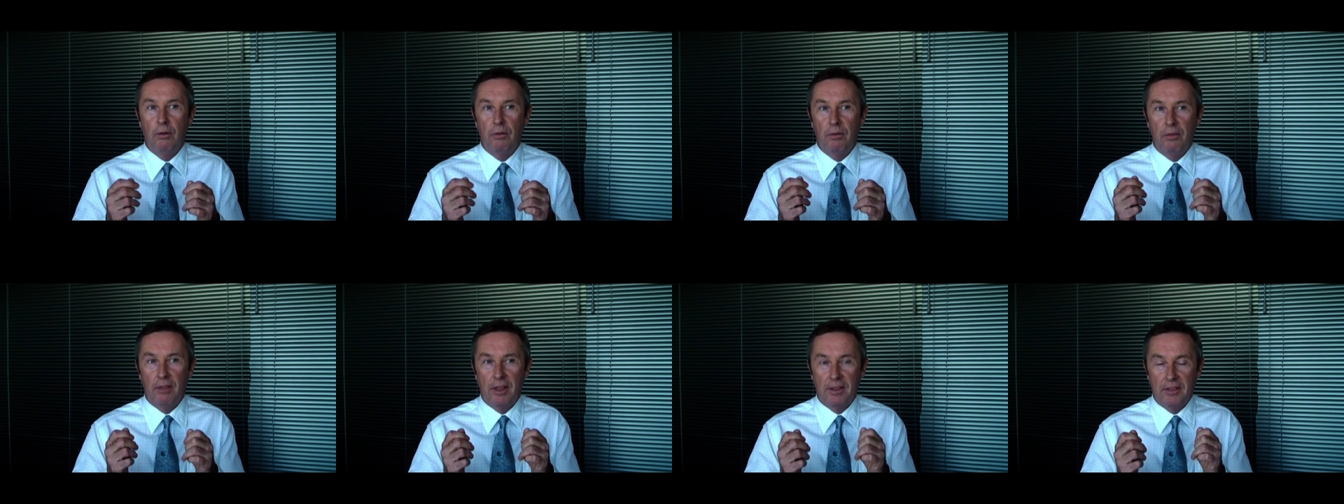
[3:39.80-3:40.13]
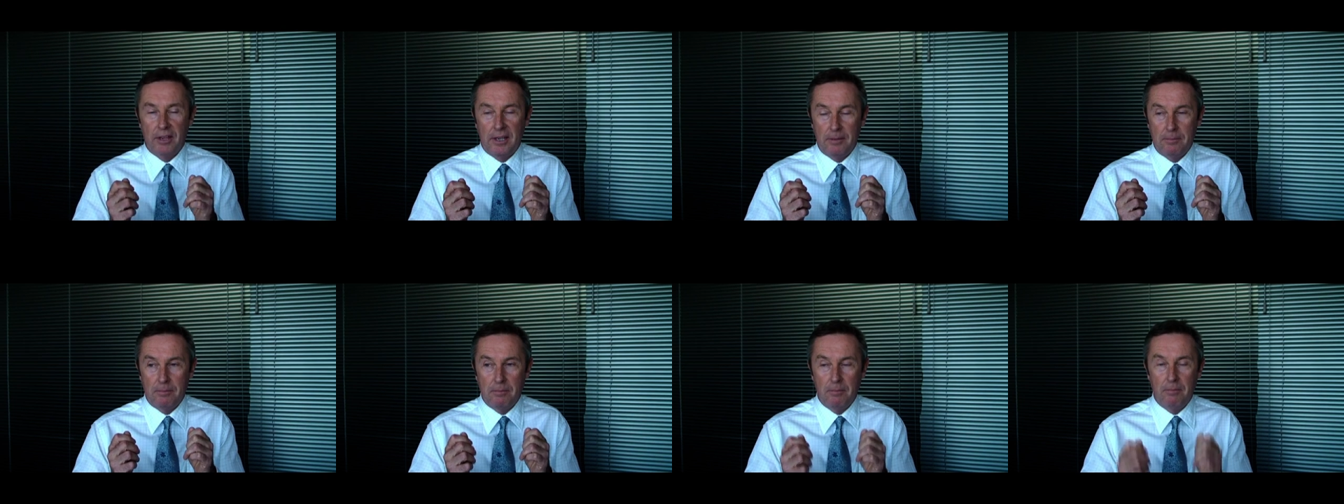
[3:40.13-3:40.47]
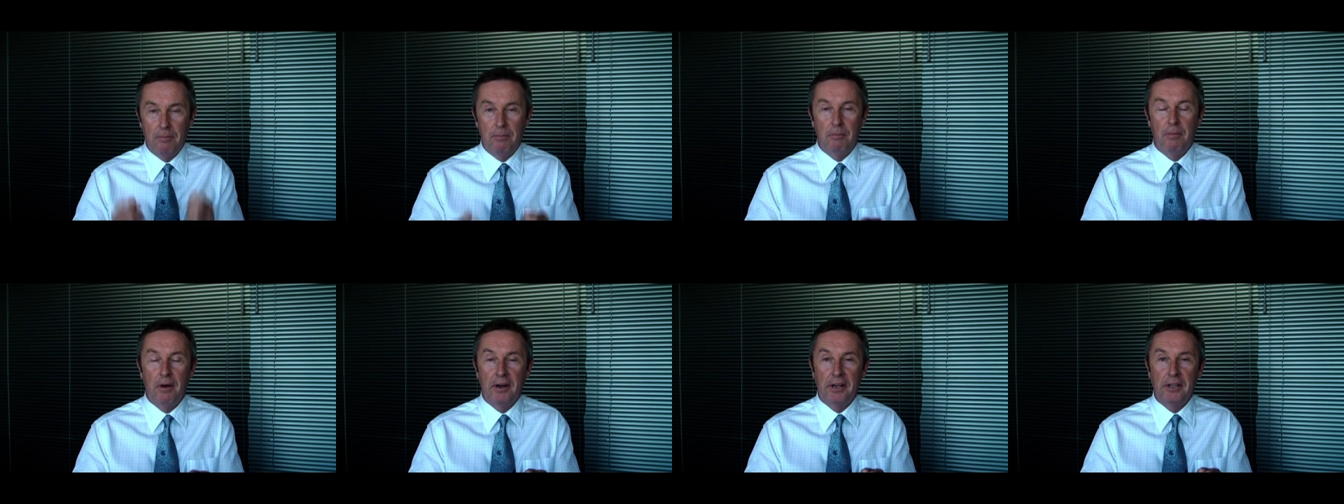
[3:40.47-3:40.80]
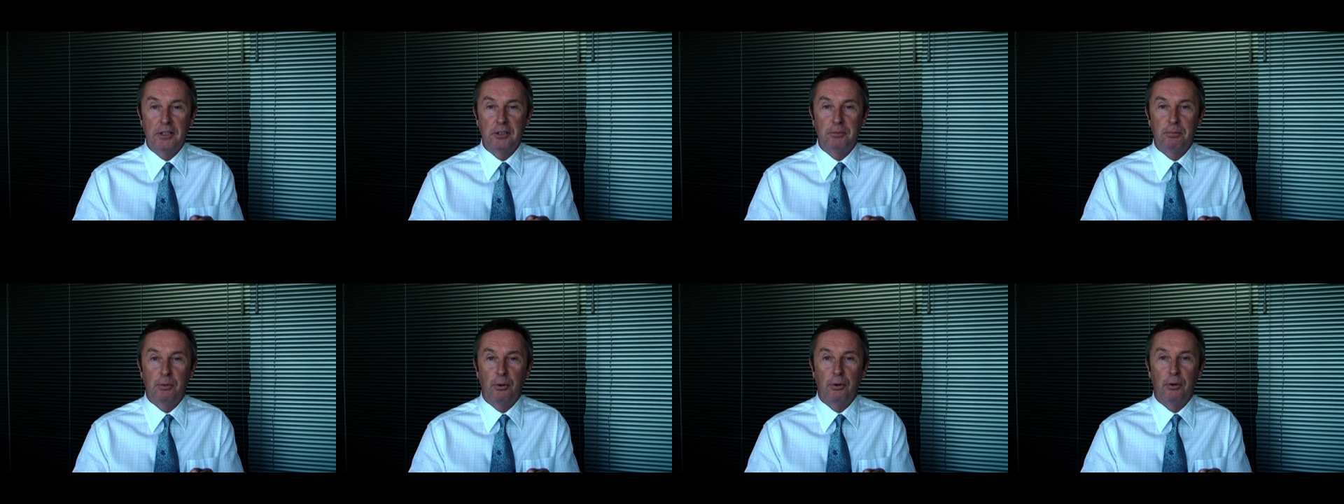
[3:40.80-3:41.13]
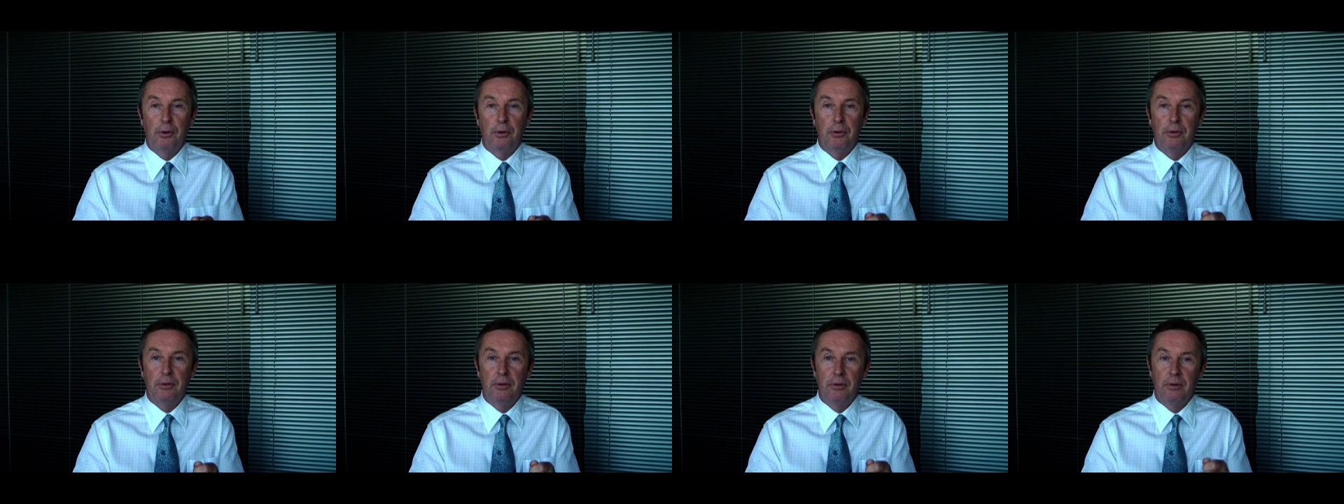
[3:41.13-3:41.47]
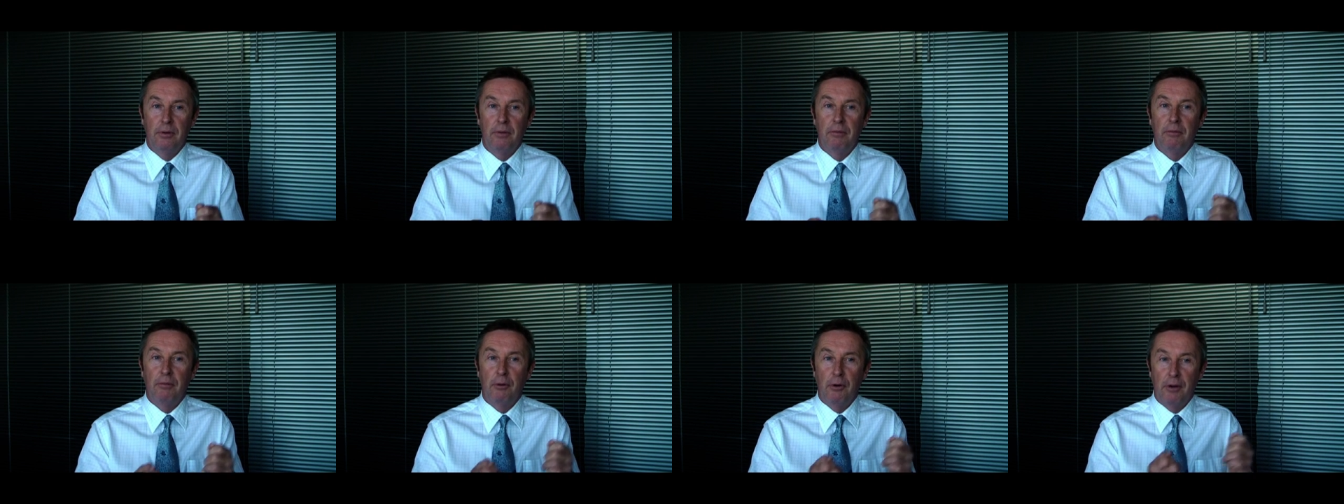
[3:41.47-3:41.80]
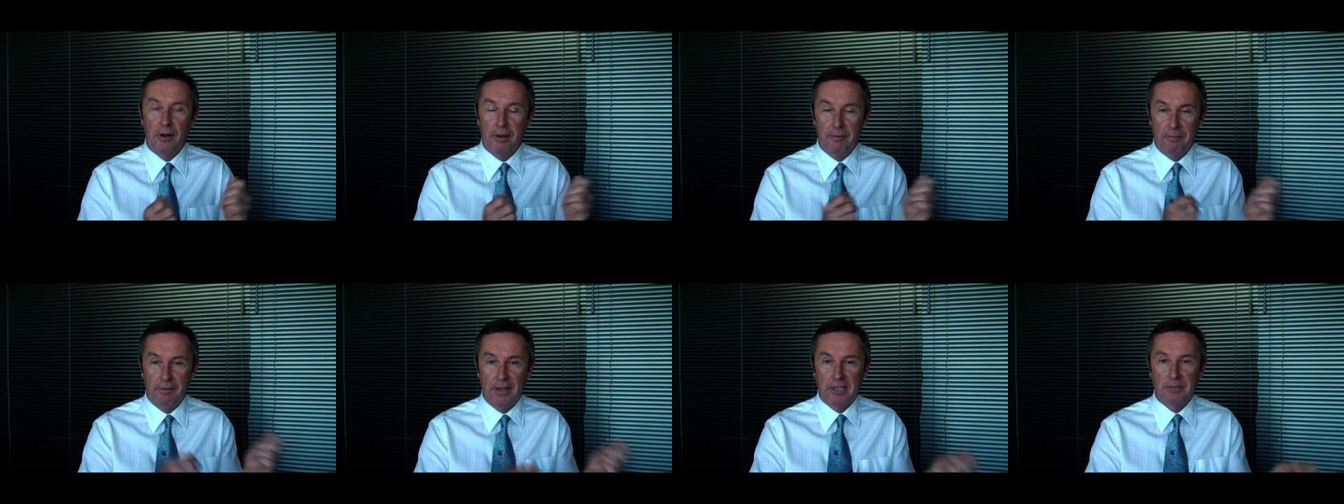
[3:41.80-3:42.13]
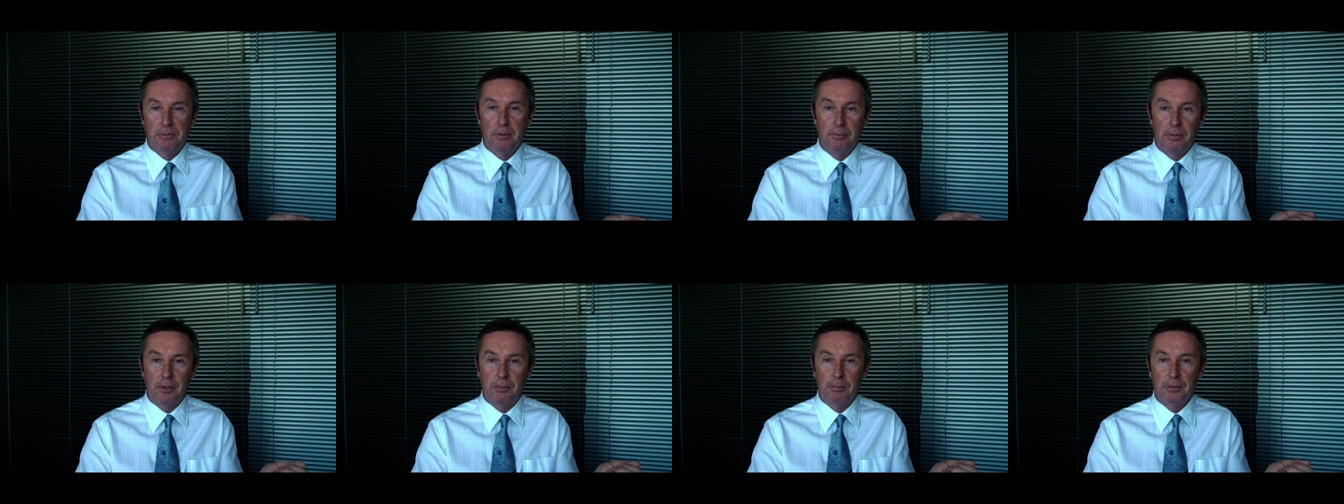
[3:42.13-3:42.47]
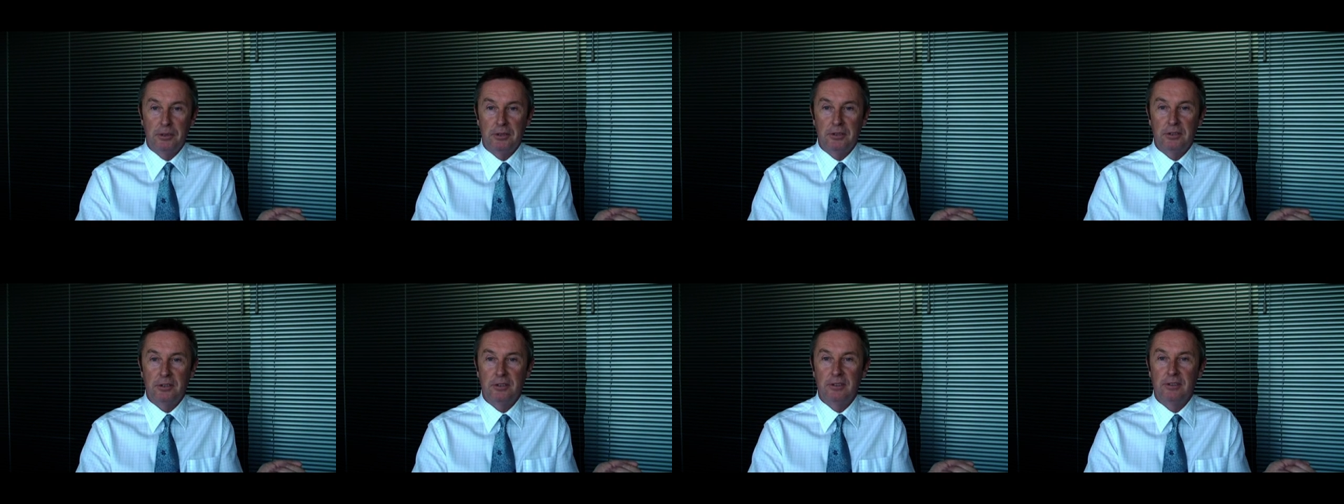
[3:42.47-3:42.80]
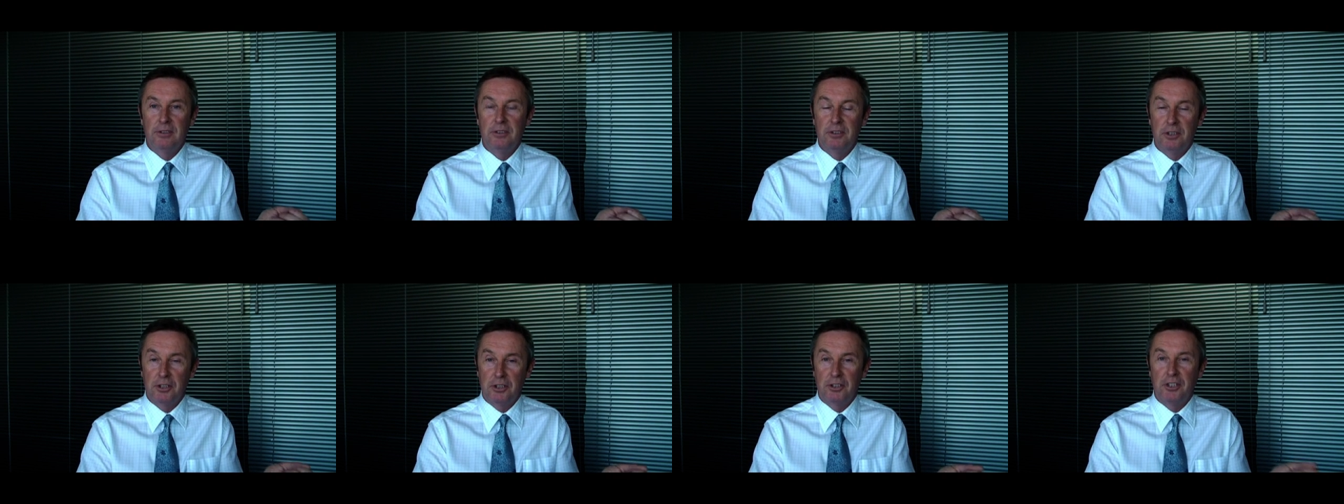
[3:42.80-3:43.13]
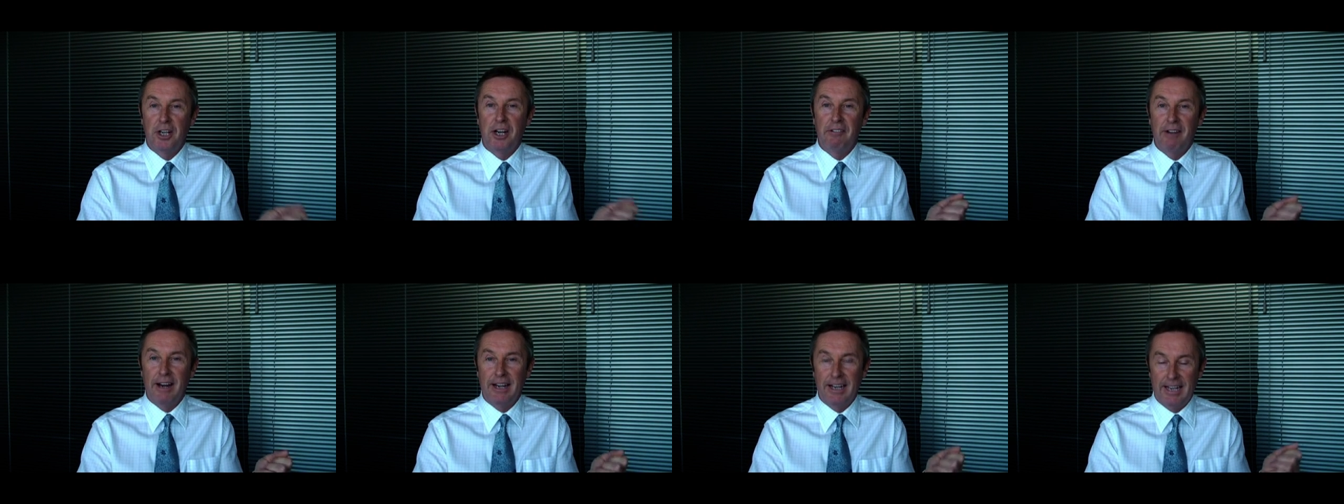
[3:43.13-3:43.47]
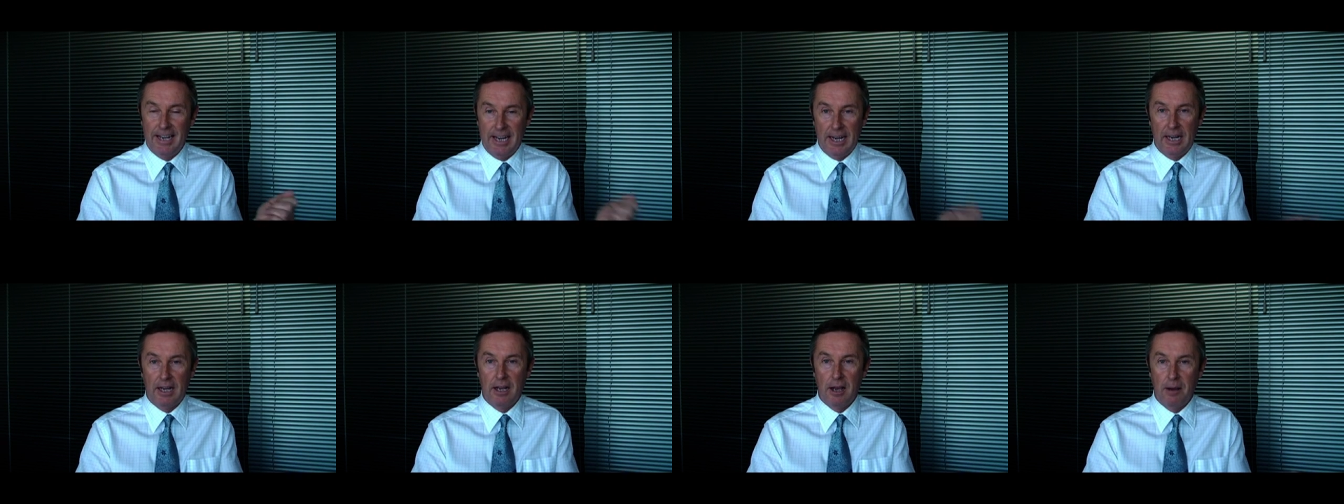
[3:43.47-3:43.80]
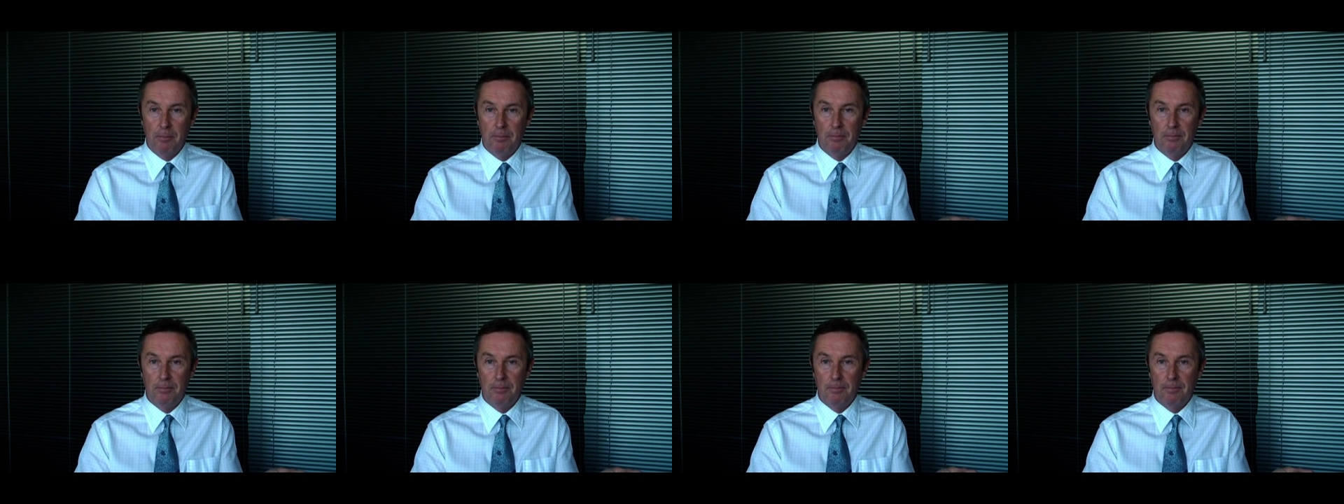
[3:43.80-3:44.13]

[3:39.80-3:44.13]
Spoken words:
that the money is borrowed for an investment purpose to generate income.